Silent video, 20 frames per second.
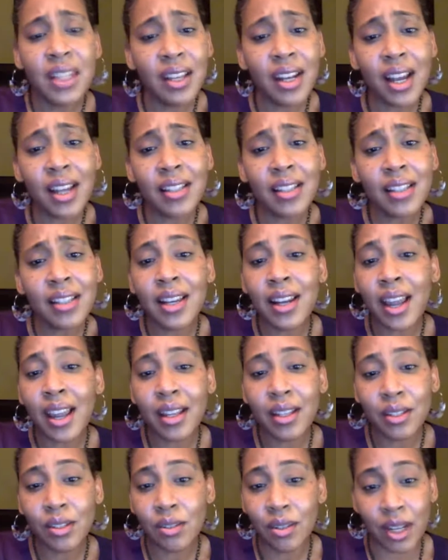then I said,
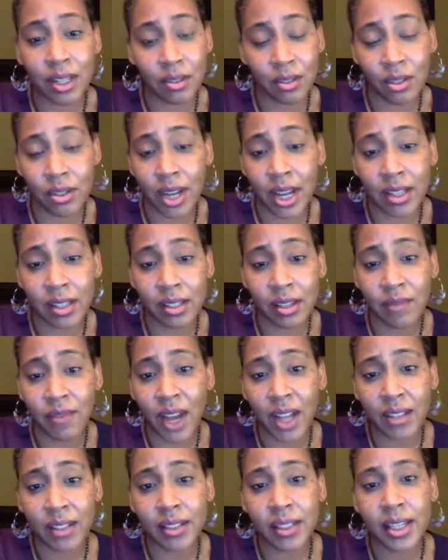hey, do you guys
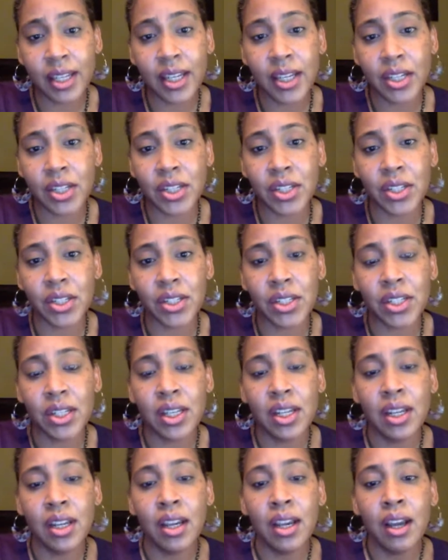need
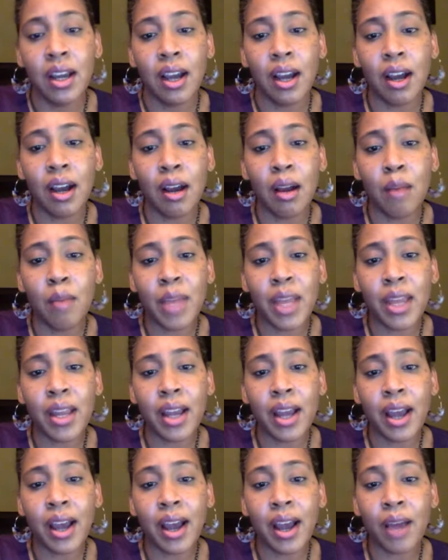volunteers?
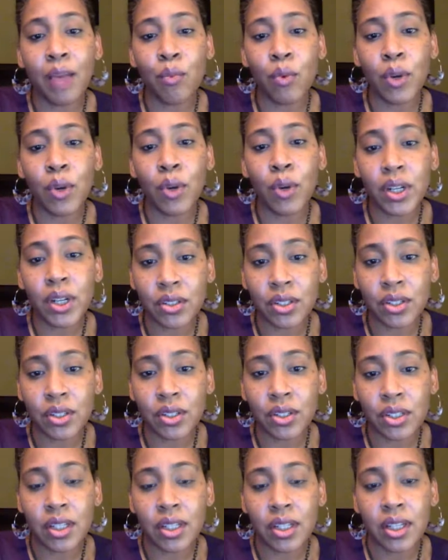And I
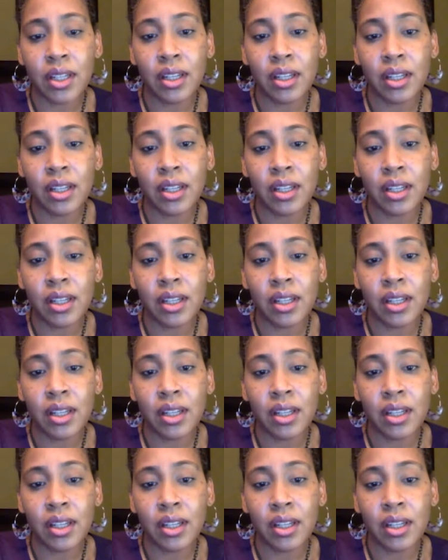worked.